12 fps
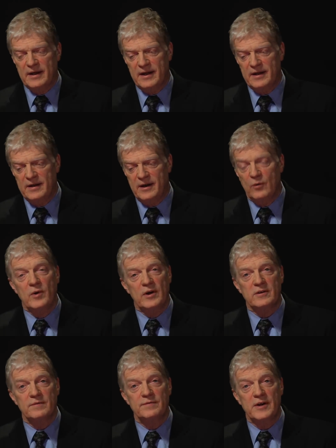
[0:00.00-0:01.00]
a
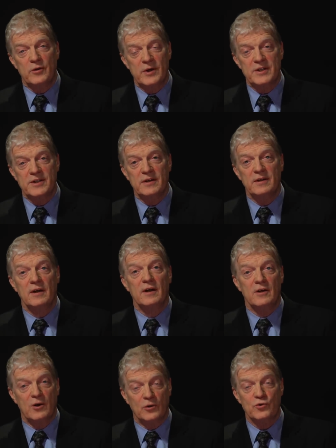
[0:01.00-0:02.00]
world of increasing
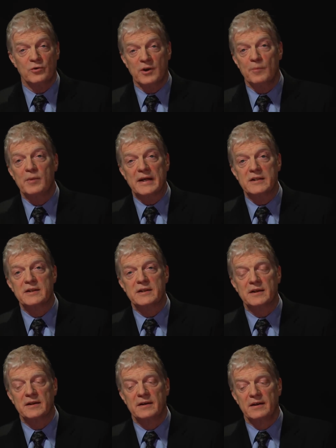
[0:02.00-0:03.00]
cultural
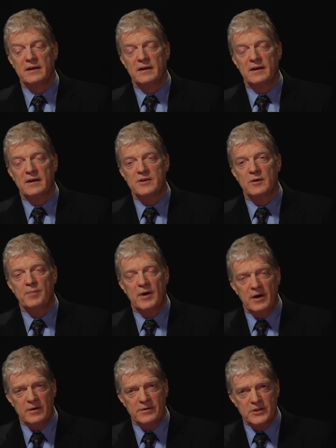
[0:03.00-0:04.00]
complexity. And so
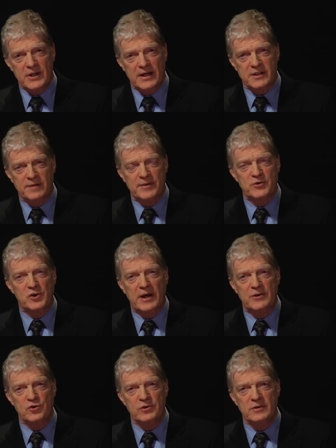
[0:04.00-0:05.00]
part of the task of
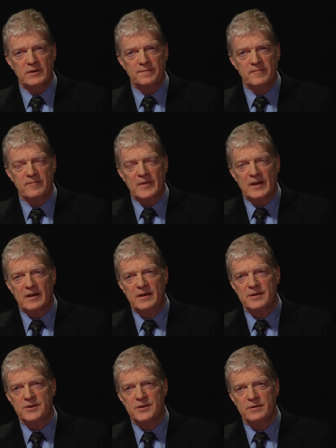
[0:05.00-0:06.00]
education
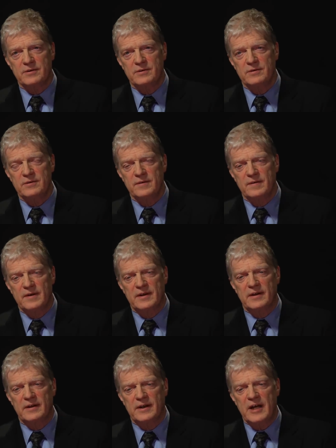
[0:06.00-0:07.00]
is to
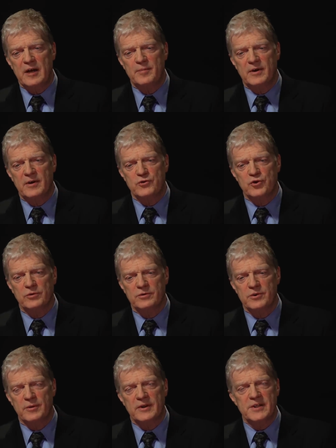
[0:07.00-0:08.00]
enable our
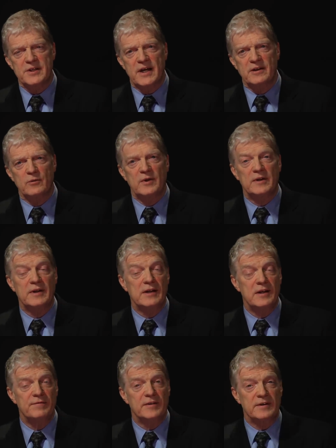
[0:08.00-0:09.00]
children to understand the world they
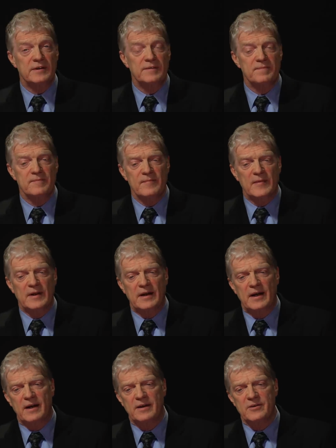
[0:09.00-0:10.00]
live in
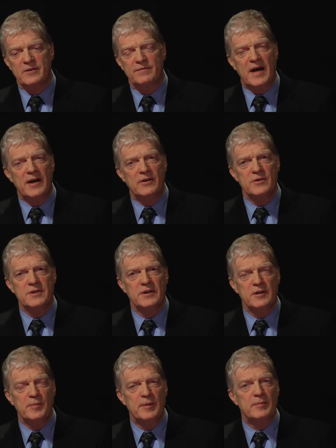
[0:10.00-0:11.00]
and the values that
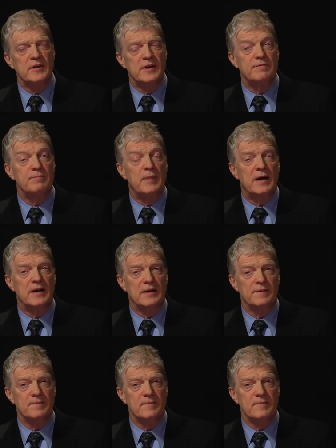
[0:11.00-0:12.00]
other people live by.